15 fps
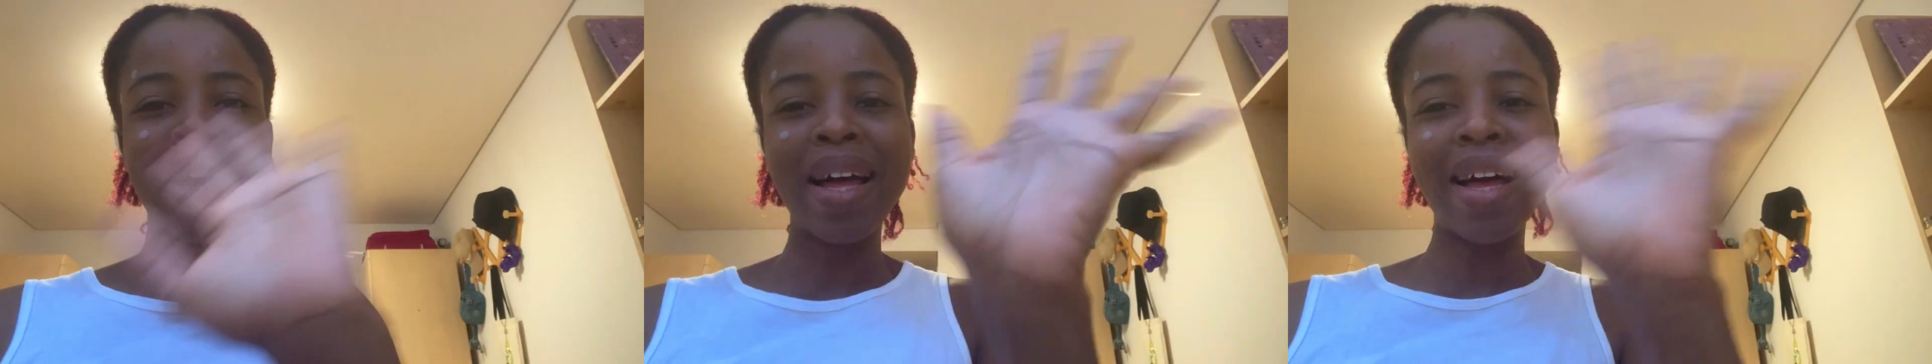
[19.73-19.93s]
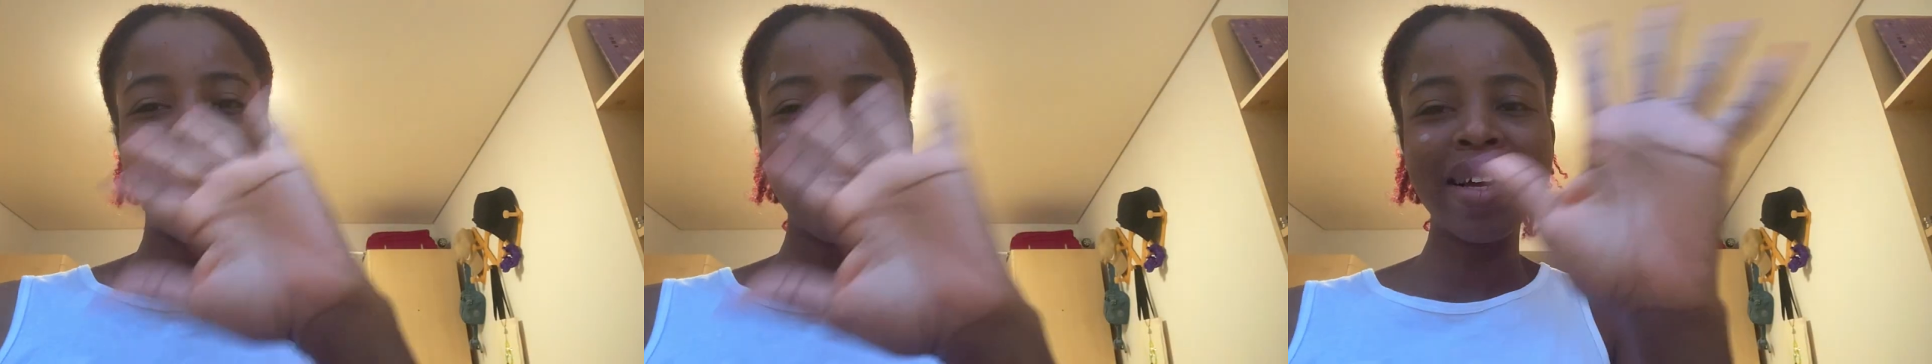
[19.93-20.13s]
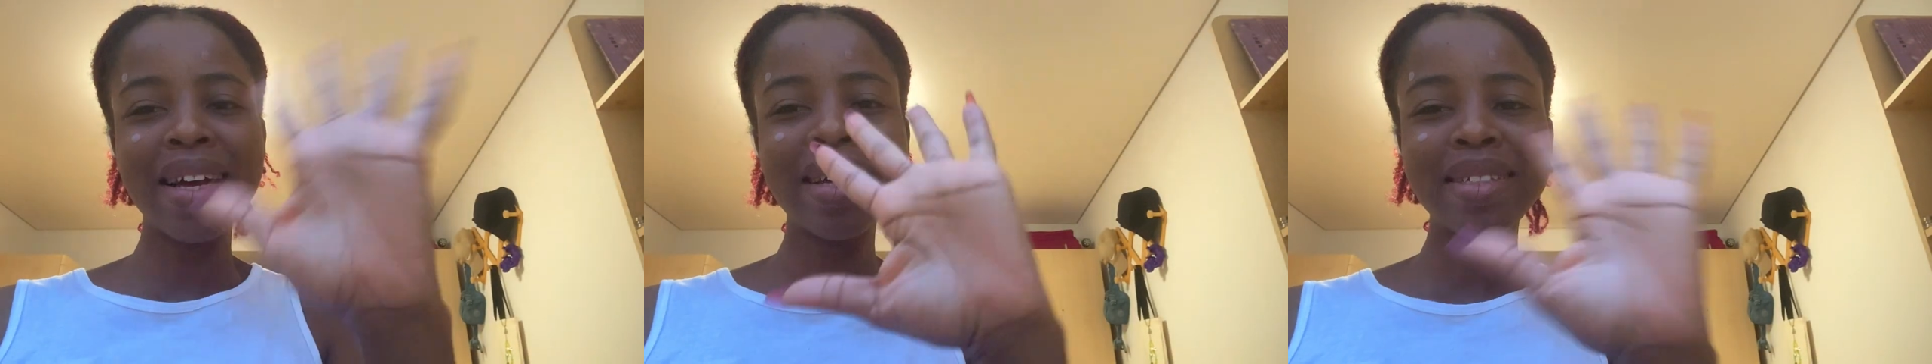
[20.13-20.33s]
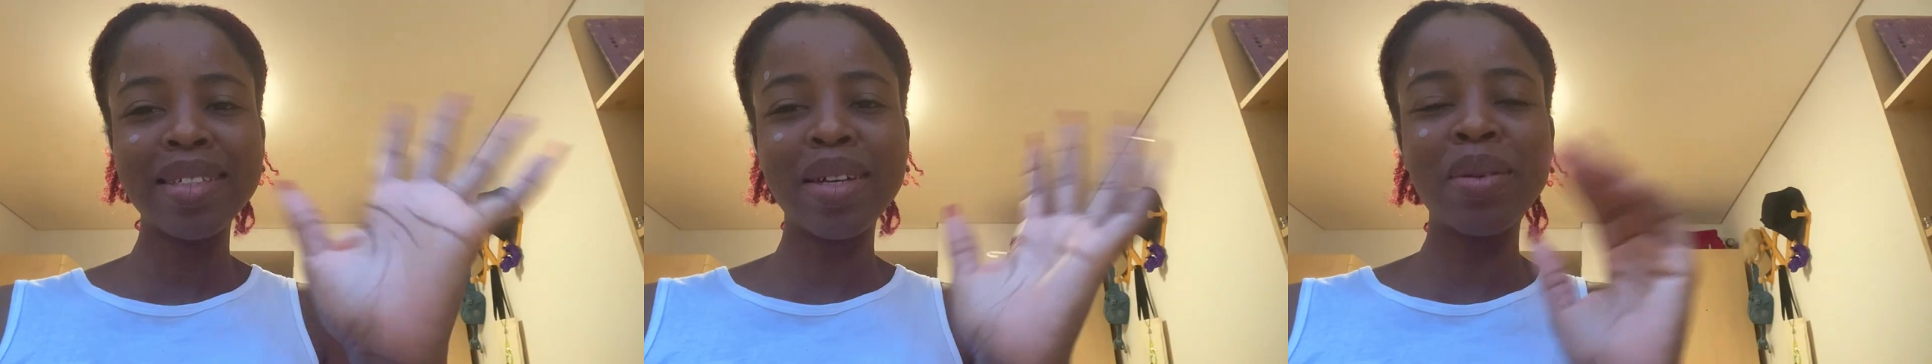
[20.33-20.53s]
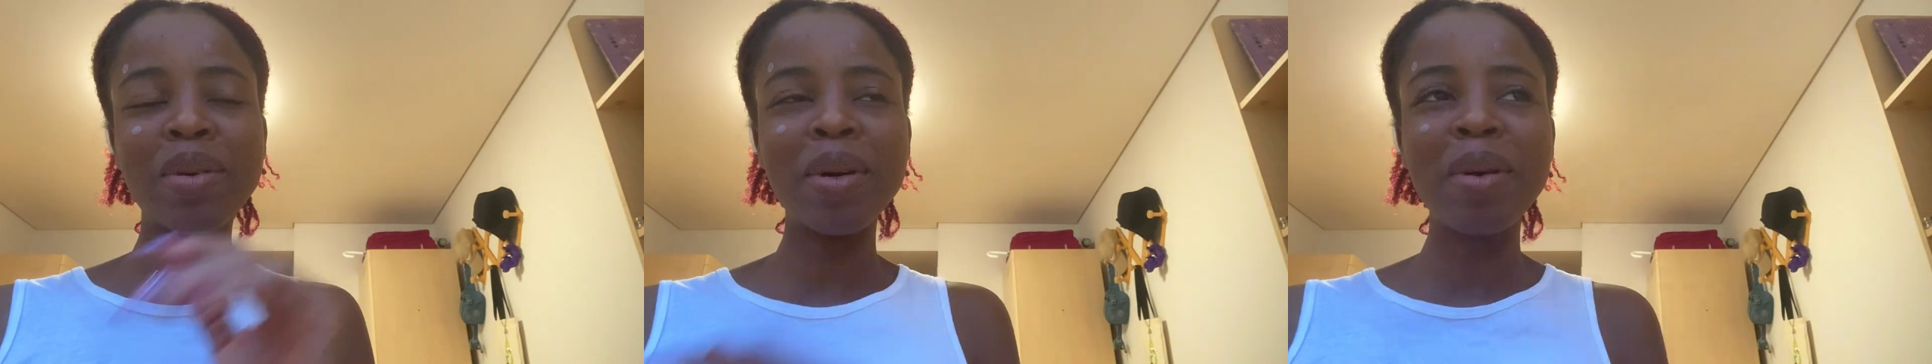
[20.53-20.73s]
Hi guys,
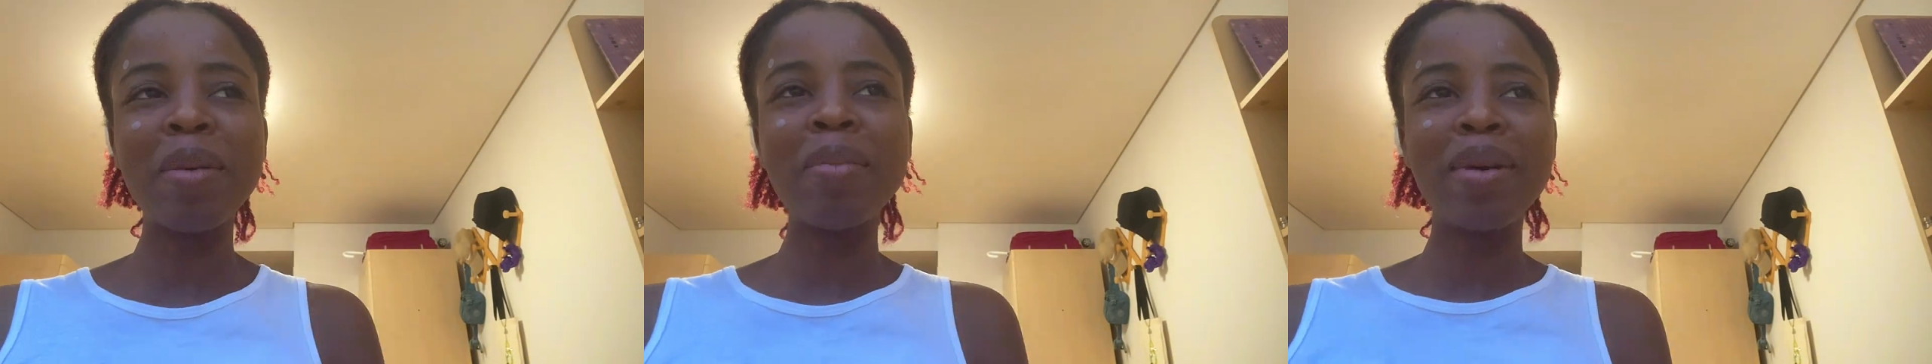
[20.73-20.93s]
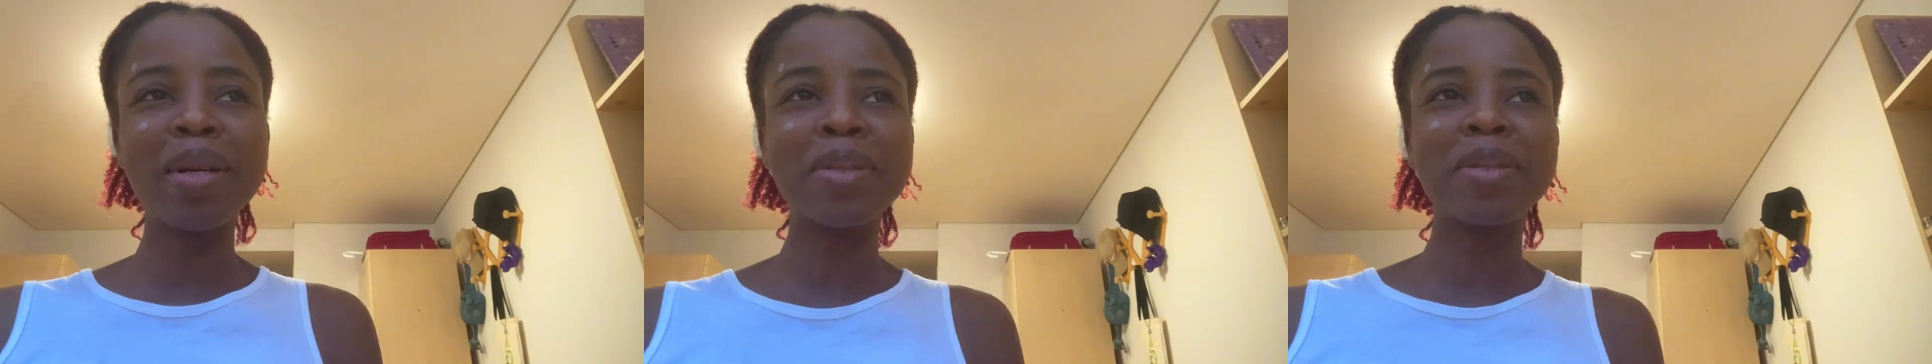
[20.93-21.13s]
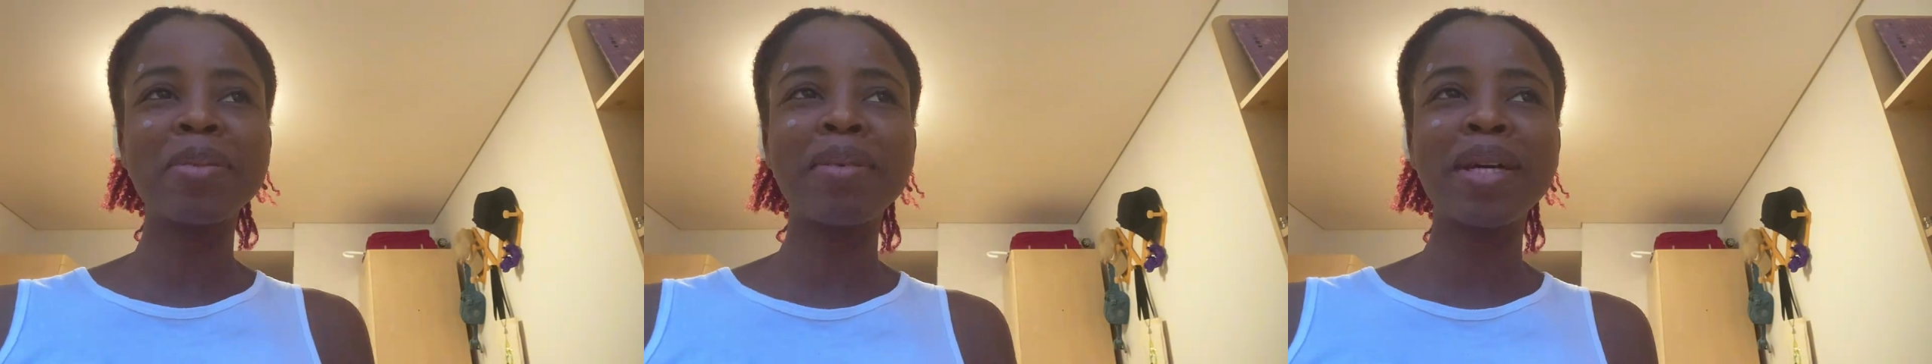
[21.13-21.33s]
and welcome back to